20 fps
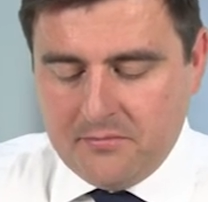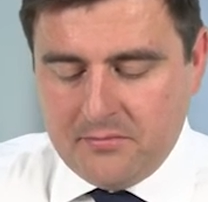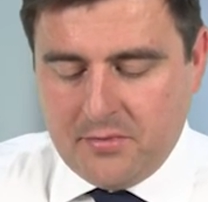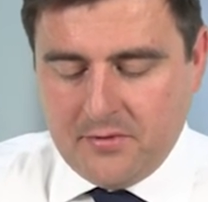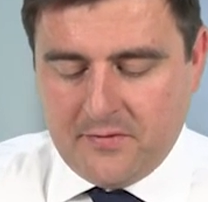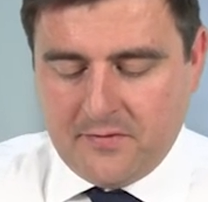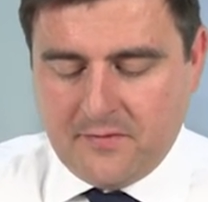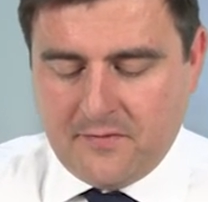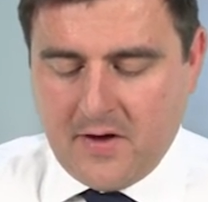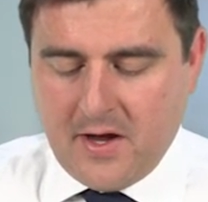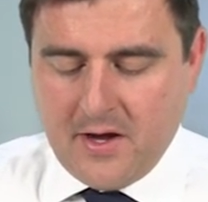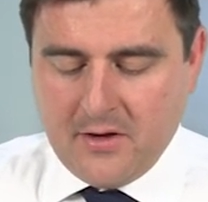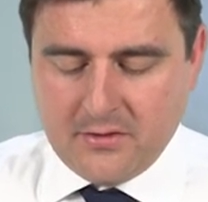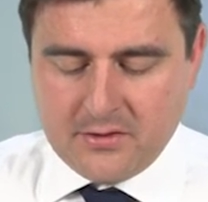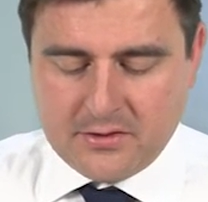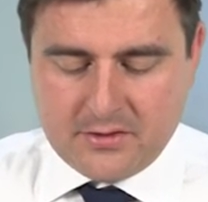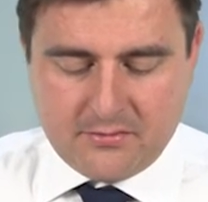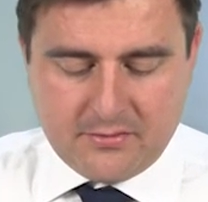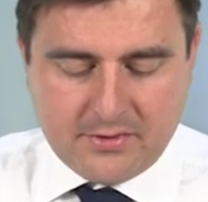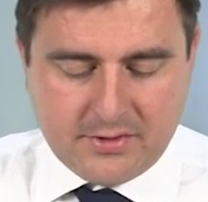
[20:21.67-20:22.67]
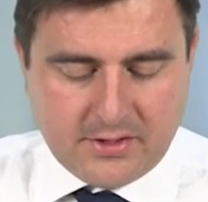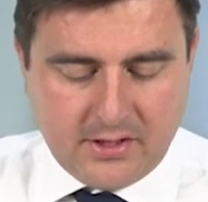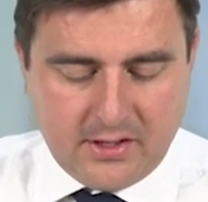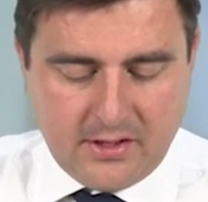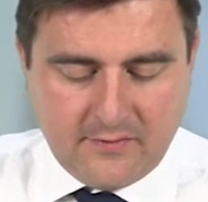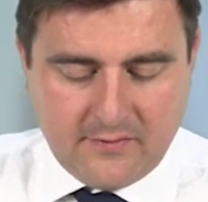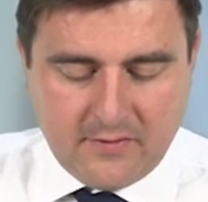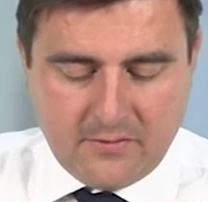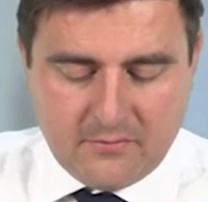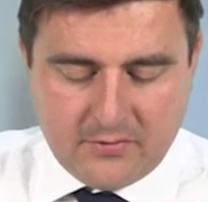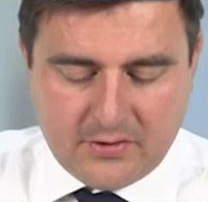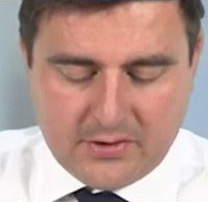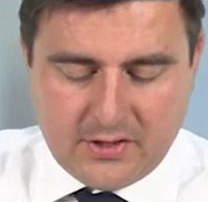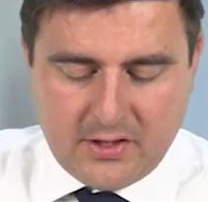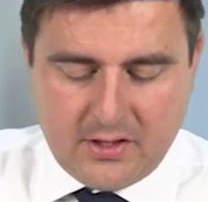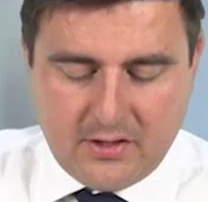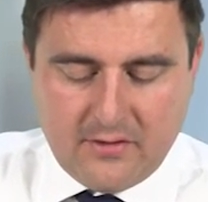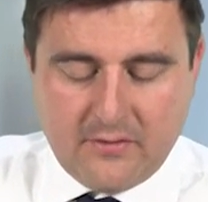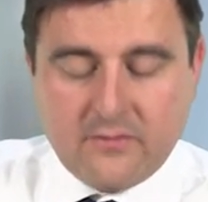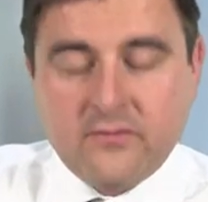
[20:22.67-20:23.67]
but fails to receive in
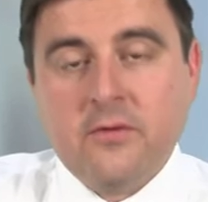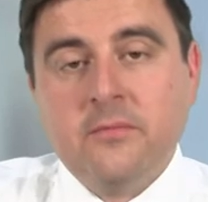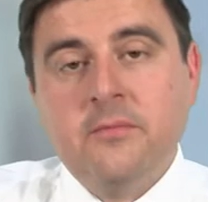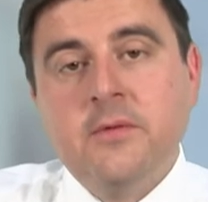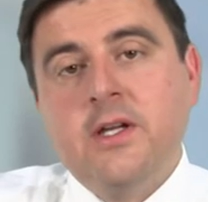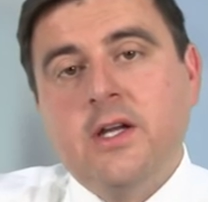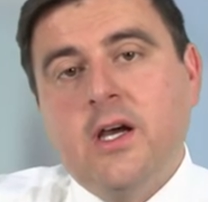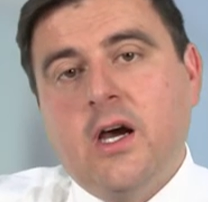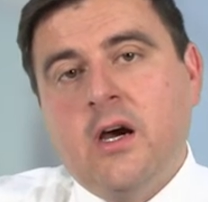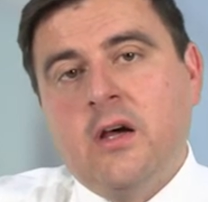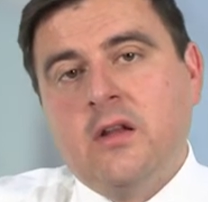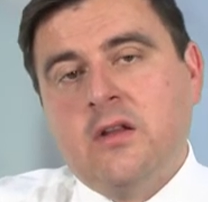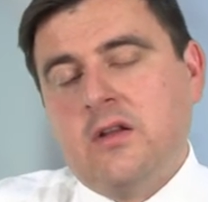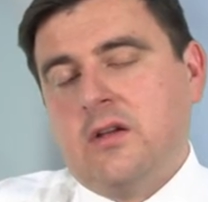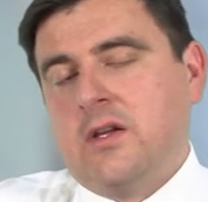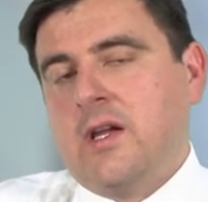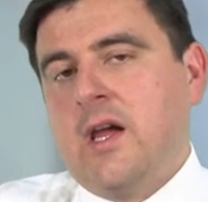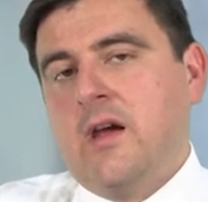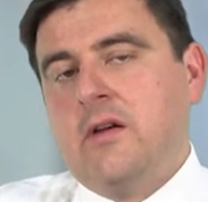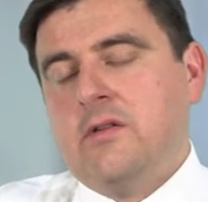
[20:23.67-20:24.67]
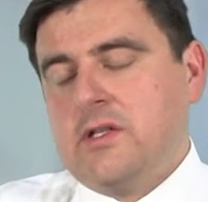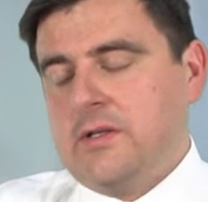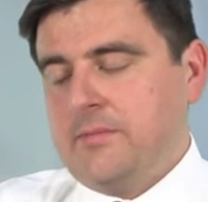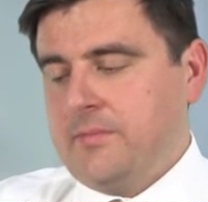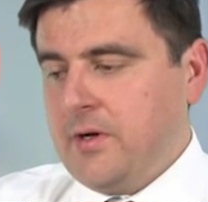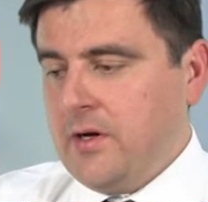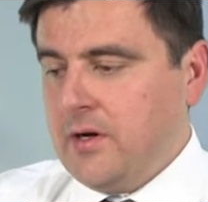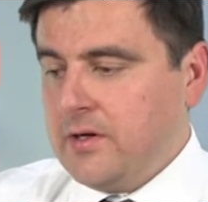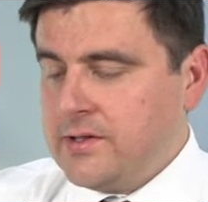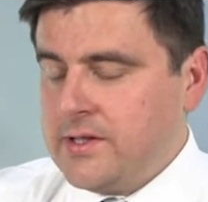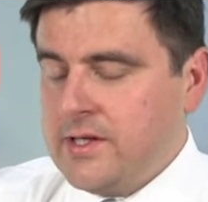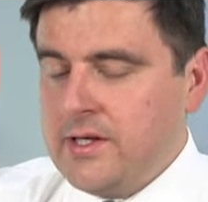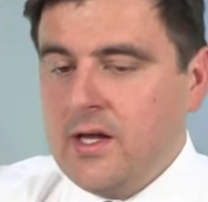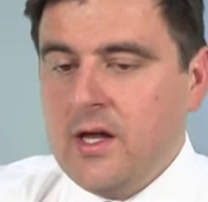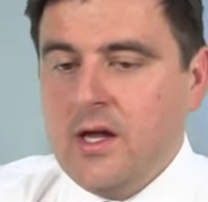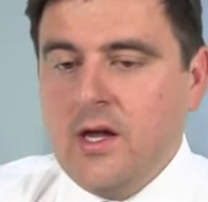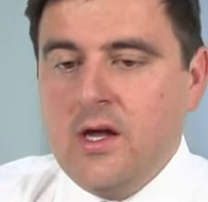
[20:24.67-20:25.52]
return from the other counterparty.